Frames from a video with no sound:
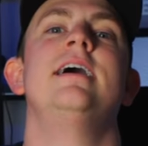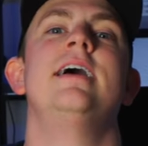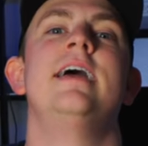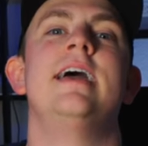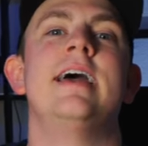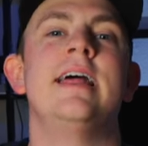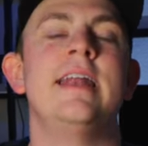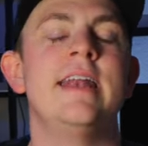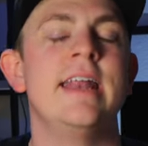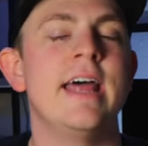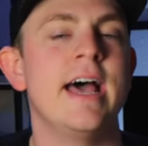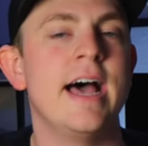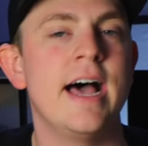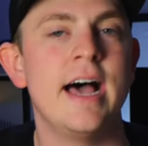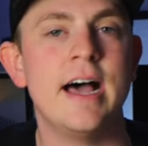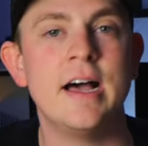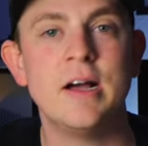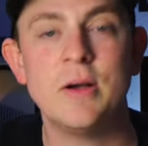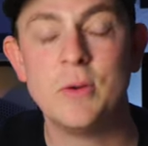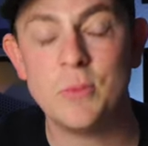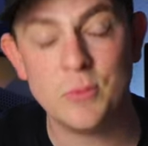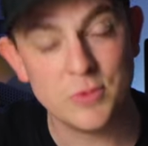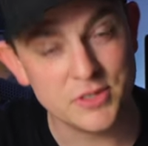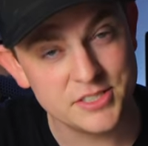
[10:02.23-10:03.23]
and
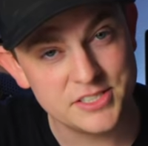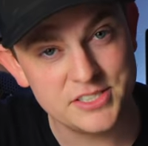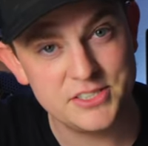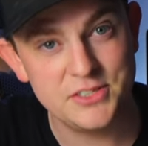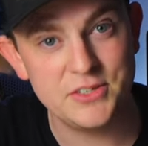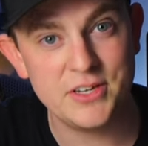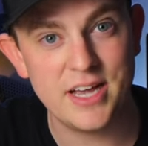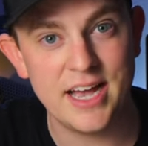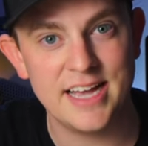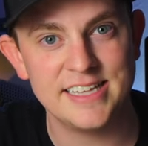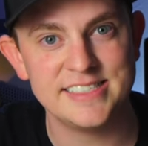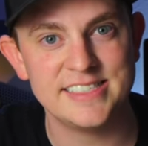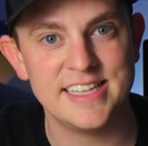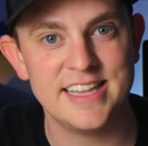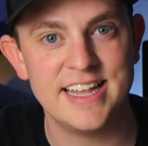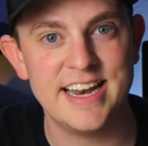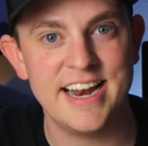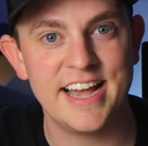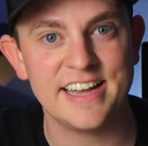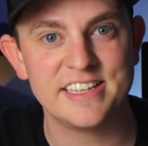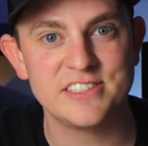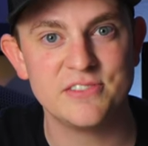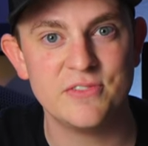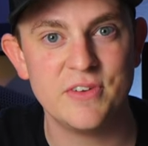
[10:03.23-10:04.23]
we'll see you guys in the
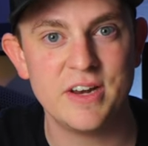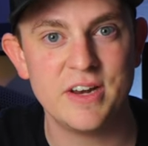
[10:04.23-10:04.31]
next